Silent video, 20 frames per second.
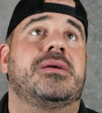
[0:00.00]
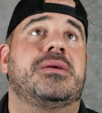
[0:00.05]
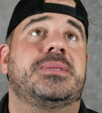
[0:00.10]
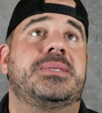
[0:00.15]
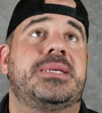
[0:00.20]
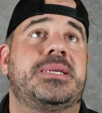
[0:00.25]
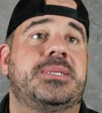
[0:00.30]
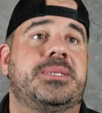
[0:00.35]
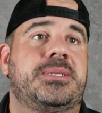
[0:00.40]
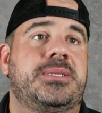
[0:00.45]

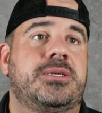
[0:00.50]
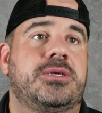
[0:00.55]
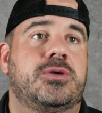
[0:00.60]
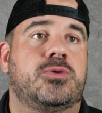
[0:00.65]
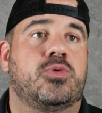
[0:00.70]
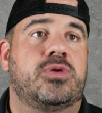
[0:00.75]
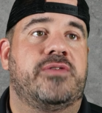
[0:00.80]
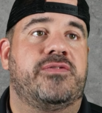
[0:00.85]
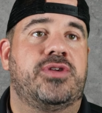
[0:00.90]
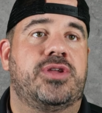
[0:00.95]
TCU,
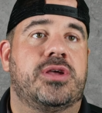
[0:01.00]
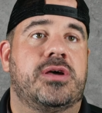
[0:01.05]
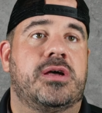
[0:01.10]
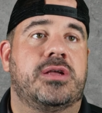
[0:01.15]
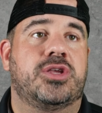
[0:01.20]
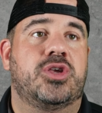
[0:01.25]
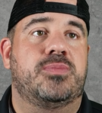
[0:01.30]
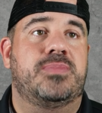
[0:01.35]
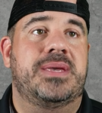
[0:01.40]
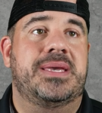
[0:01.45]
what have you
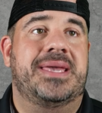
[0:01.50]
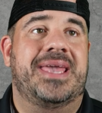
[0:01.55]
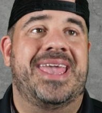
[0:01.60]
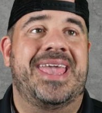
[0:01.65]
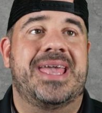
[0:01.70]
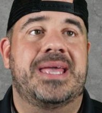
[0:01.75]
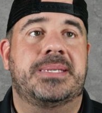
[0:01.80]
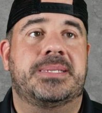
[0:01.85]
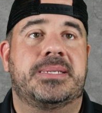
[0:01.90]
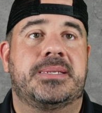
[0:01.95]
done? You beat
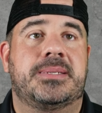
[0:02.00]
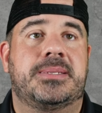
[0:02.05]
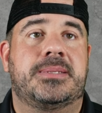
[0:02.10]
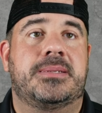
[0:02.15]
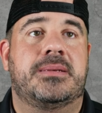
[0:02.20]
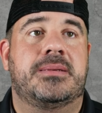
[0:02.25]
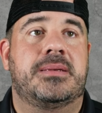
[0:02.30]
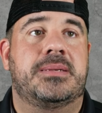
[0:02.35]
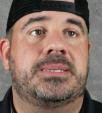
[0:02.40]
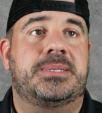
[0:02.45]

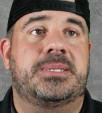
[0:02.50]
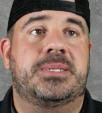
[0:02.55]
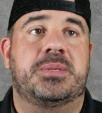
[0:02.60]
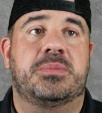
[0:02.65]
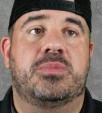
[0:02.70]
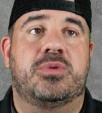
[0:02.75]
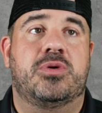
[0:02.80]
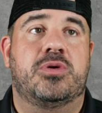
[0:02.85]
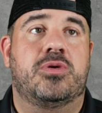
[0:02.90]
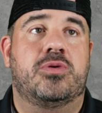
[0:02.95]
Kansas,
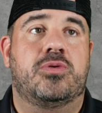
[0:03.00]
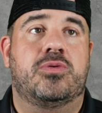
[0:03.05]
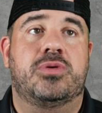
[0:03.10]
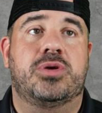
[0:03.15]
SMU.